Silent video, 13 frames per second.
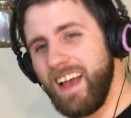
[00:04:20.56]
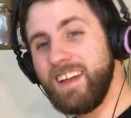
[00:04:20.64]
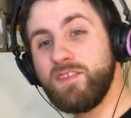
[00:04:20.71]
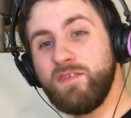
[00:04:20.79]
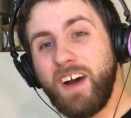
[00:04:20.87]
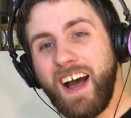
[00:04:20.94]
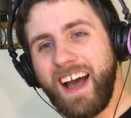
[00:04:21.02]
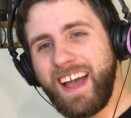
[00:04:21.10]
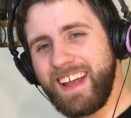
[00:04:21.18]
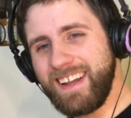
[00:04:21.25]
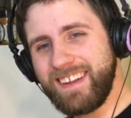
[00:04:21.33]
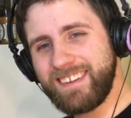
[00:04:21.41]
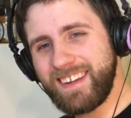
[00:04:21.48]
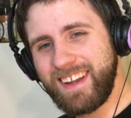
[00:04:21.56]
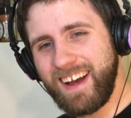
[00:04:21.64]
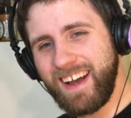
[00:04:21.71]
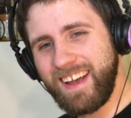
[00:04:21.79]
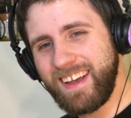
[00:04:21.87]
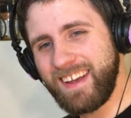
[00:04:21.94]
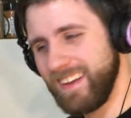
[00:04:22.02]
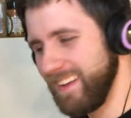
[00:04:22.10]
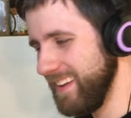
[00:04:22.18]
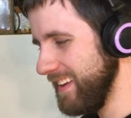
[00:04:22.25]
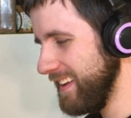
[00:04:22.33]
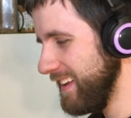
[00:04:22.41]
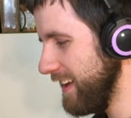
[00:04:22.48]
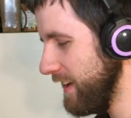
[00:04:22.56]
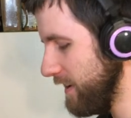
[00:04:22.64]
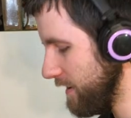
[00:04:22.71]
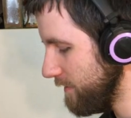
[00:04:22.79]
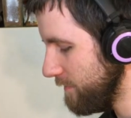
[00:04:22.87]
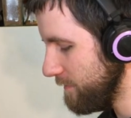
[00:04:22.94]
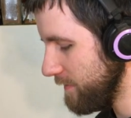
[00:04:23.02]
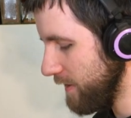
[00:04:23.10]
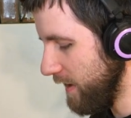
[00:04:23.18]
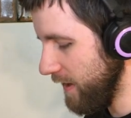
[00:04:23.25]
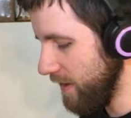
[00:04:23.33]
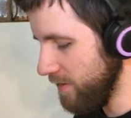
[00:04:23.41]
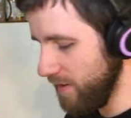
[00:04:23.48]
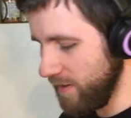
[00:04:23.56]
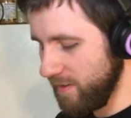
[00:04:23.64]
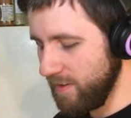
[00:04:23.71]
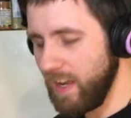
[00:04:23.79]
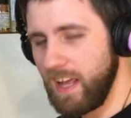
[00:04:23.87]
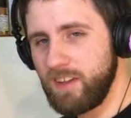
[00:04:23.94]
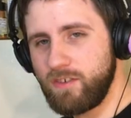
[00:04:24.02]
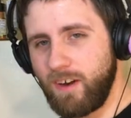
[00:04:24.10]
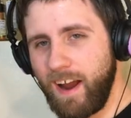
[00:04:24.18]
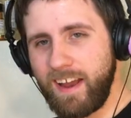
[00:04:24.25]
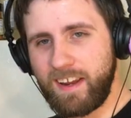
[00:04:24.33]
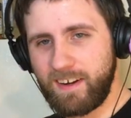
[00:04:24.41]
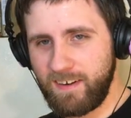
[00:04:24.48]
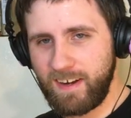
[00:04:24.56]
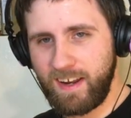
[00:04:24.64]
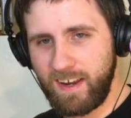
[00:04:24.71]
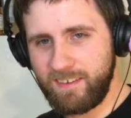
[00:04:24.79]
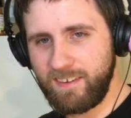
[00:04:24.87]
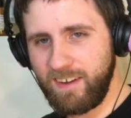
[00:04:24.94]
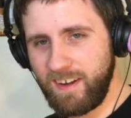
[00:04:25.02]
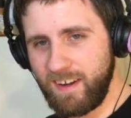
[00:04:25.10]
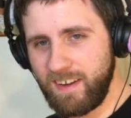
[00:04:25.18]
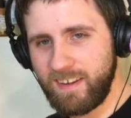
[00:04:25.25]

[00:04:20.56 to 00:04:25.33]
It's fine, is it not? I mean, it just had dry ingredients on